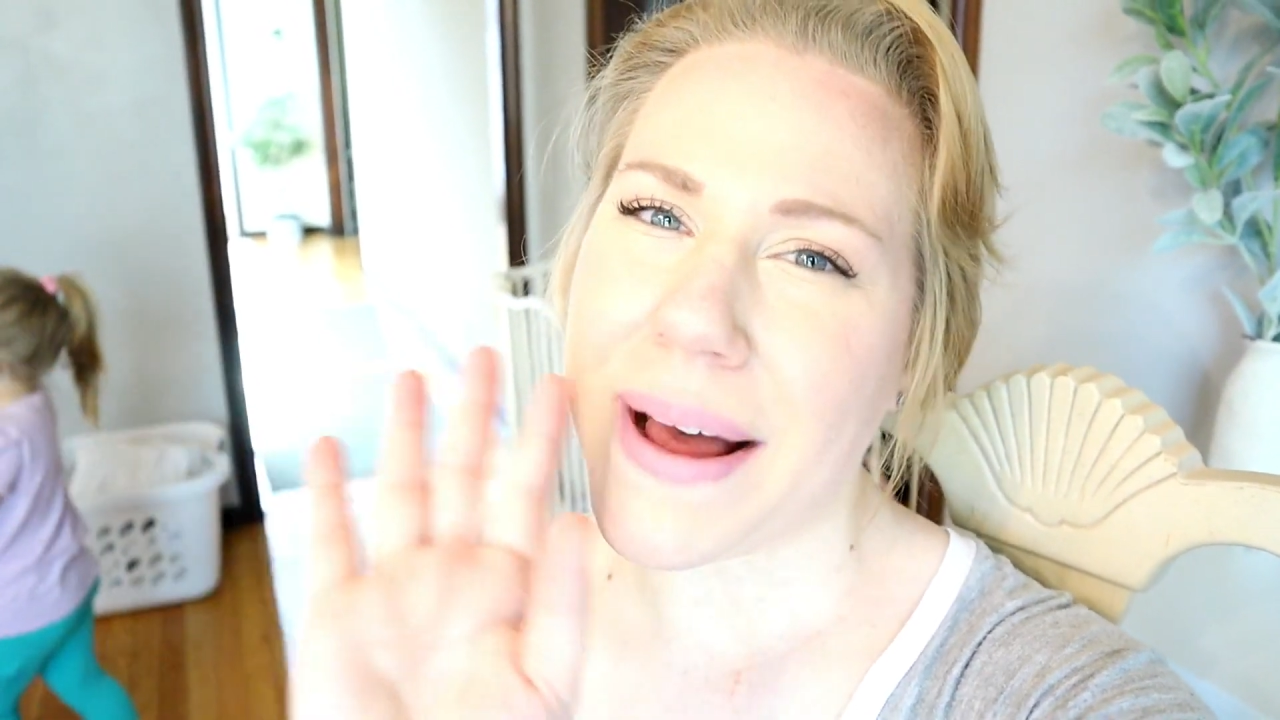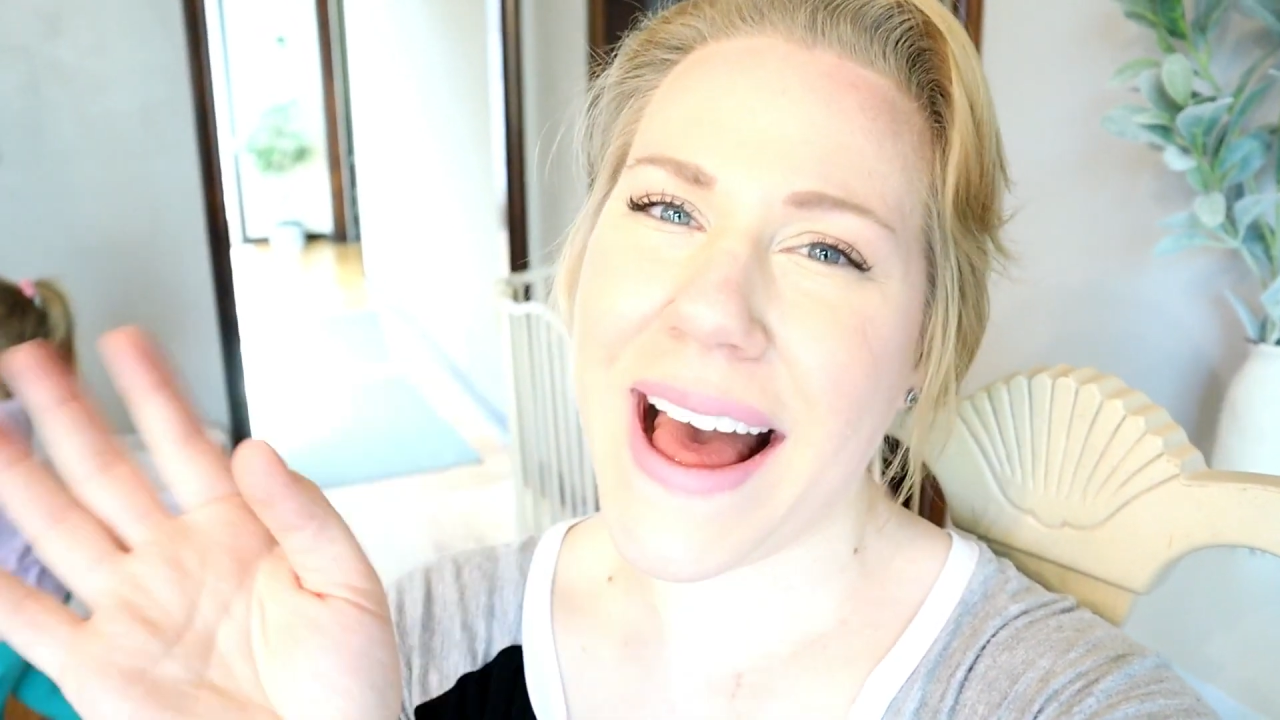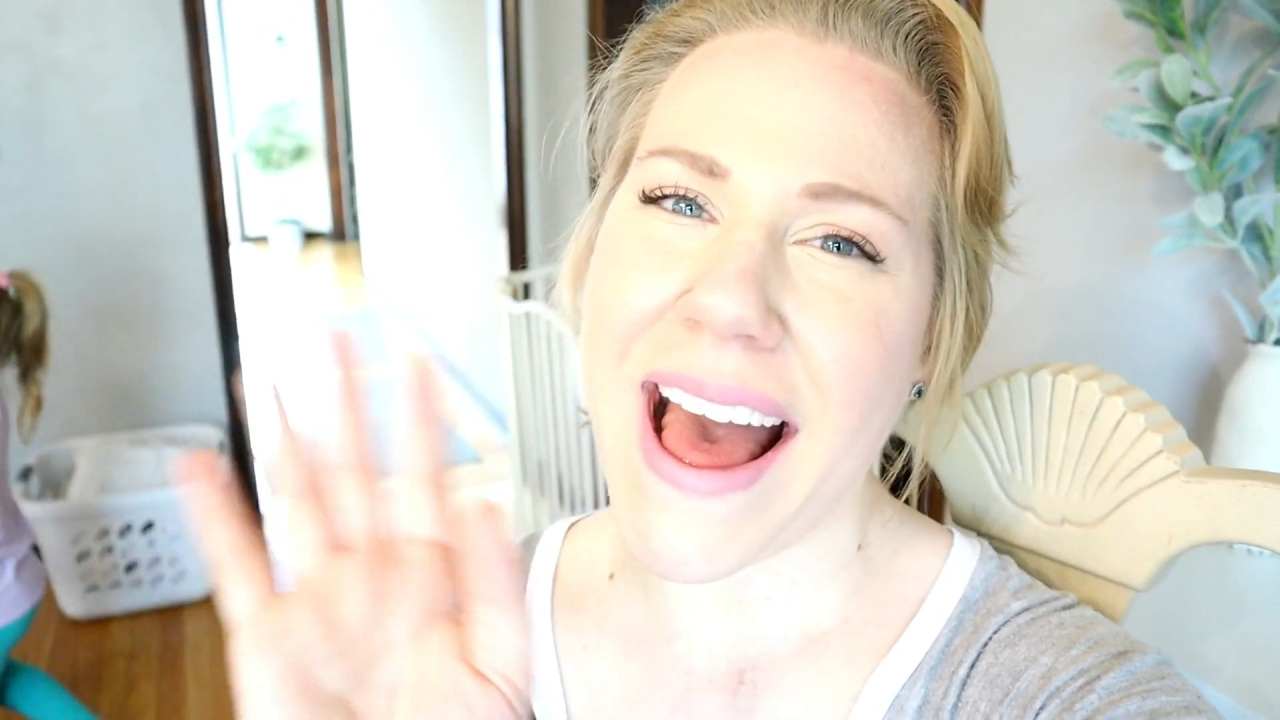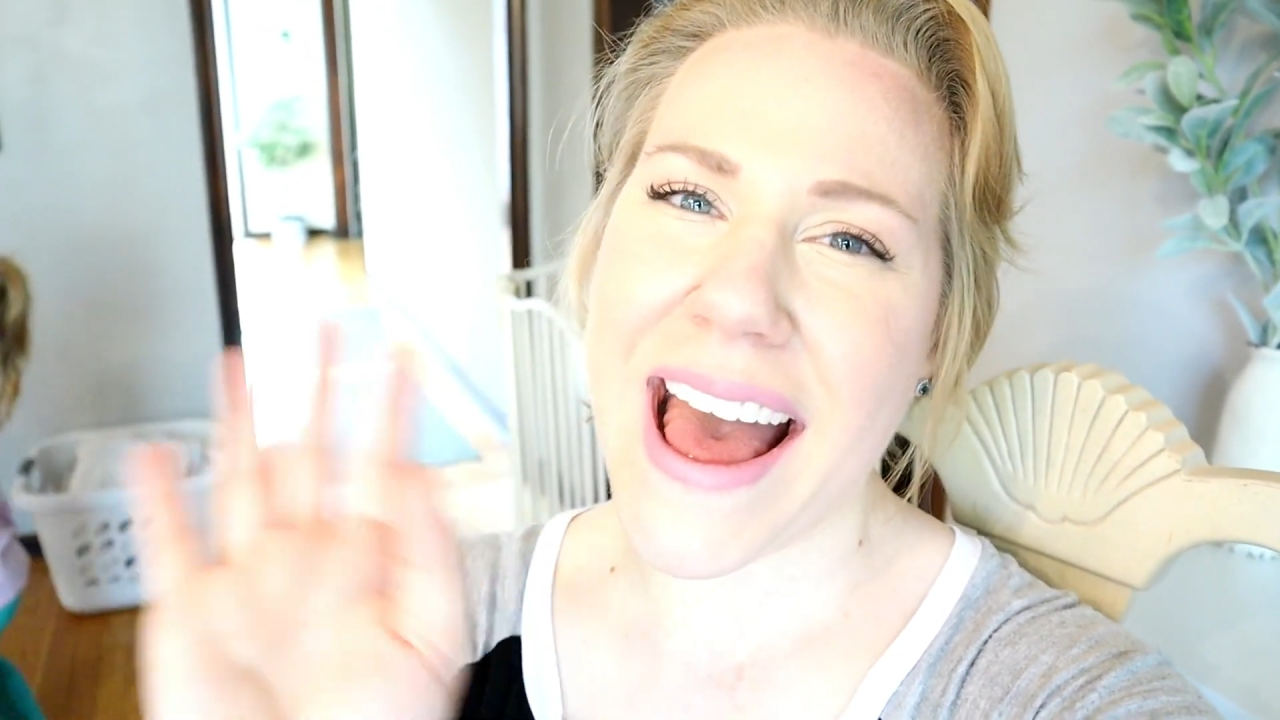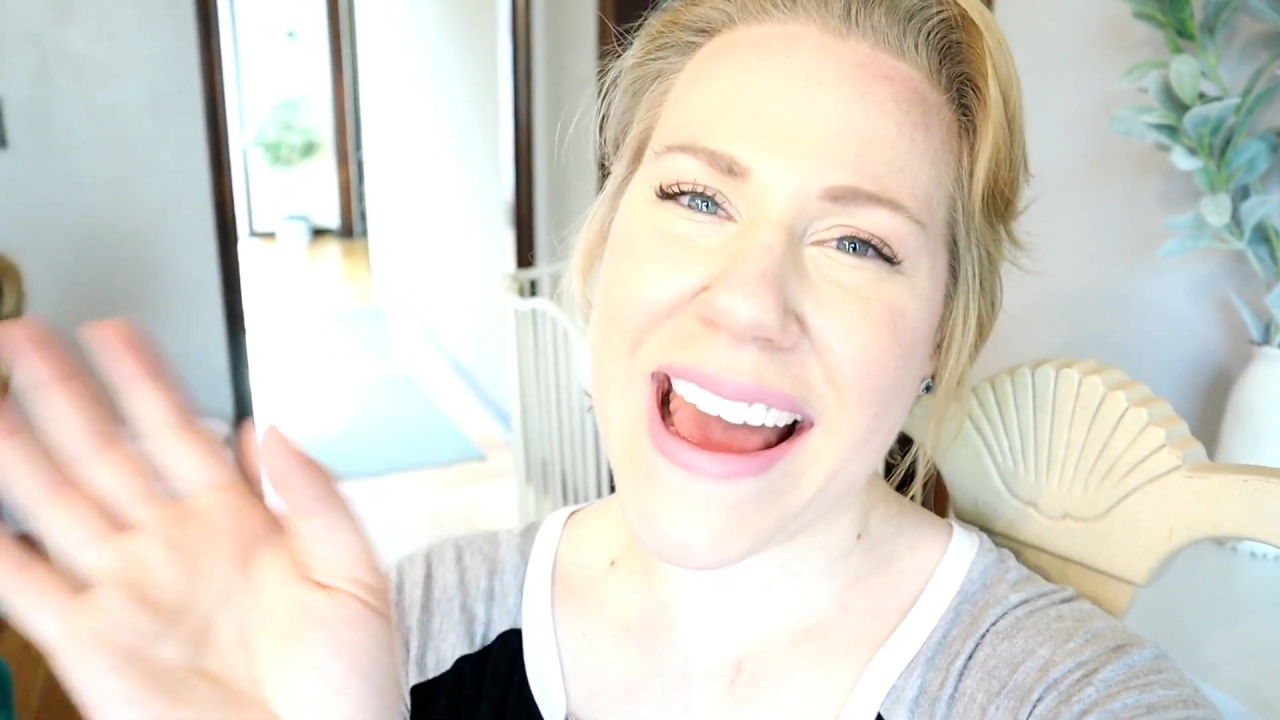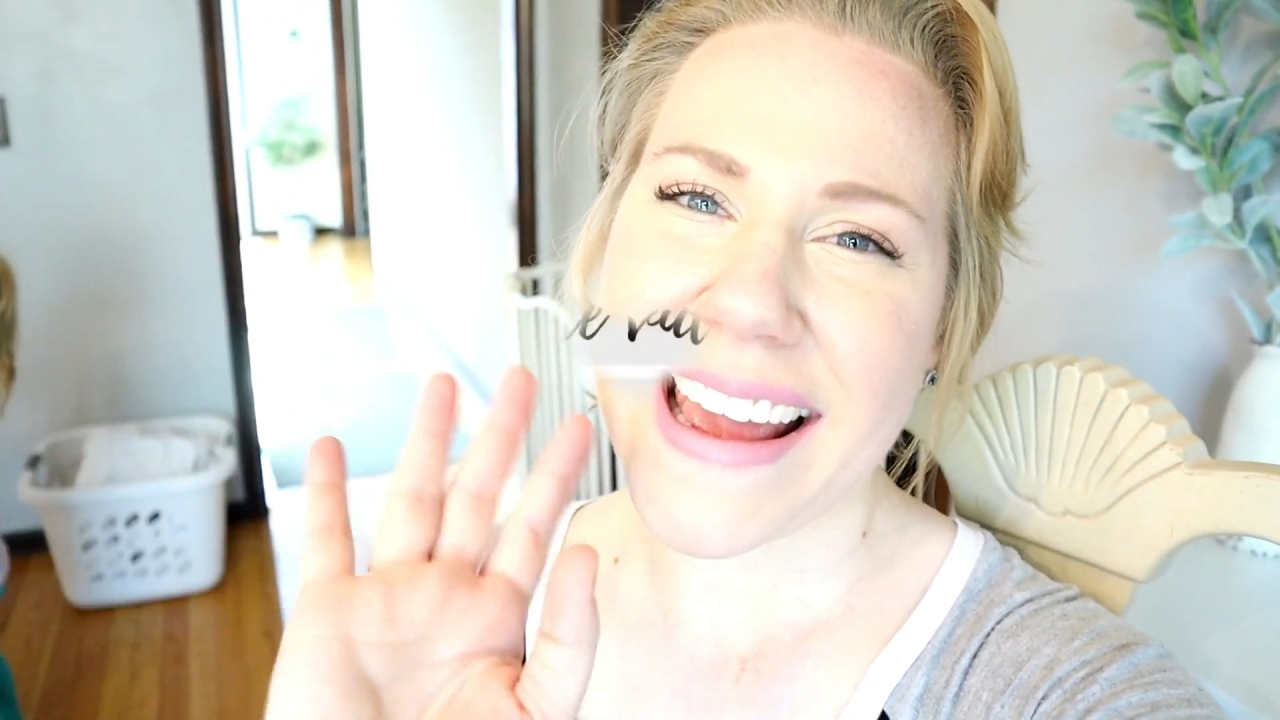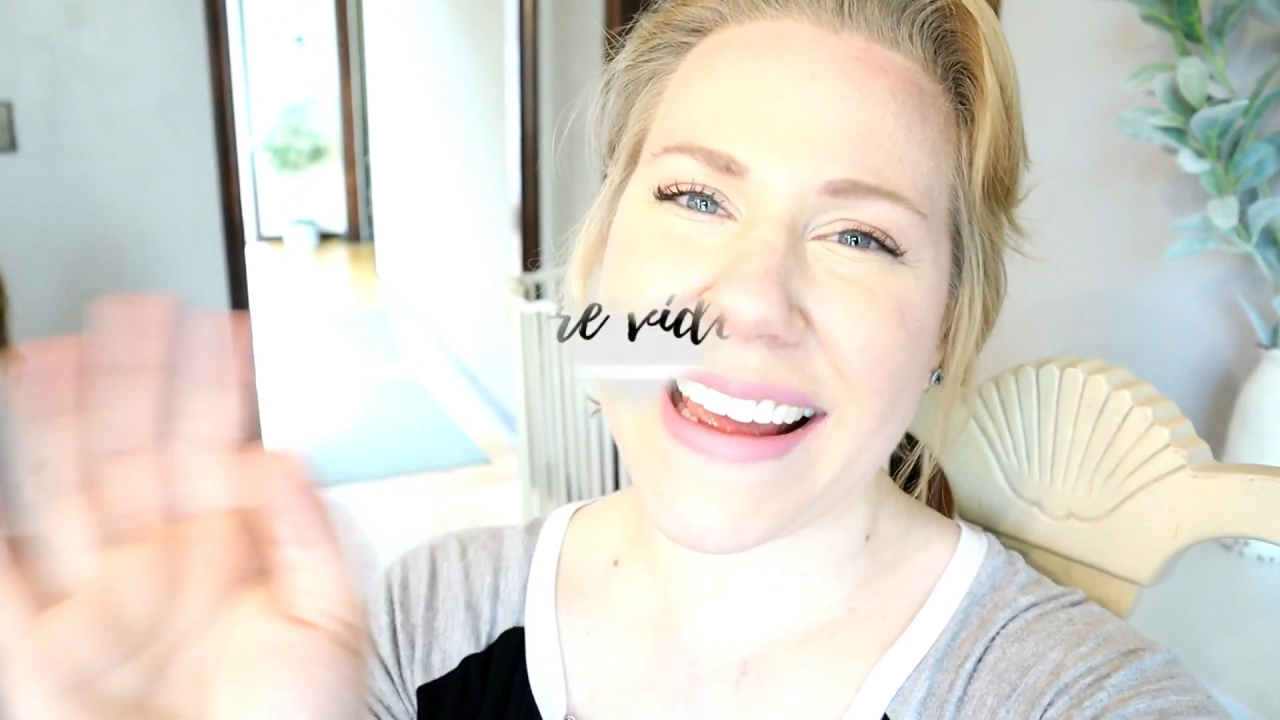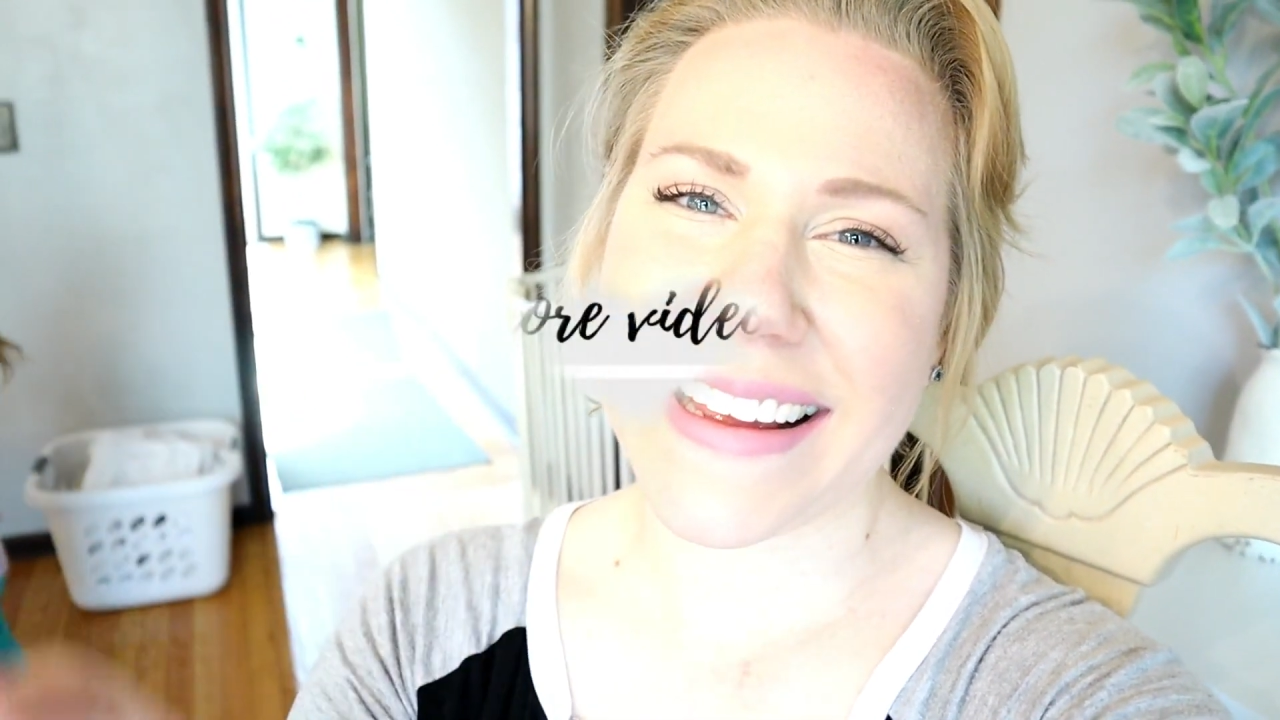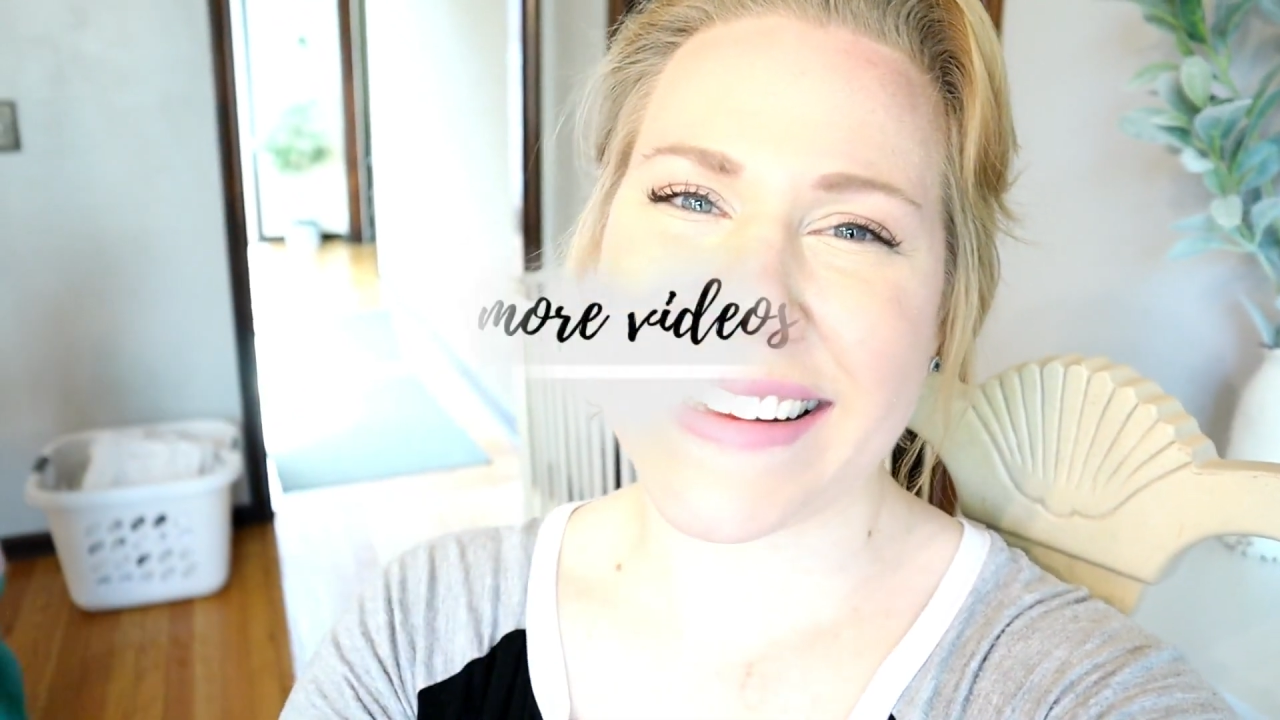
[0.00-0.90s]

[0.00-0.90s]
Bye.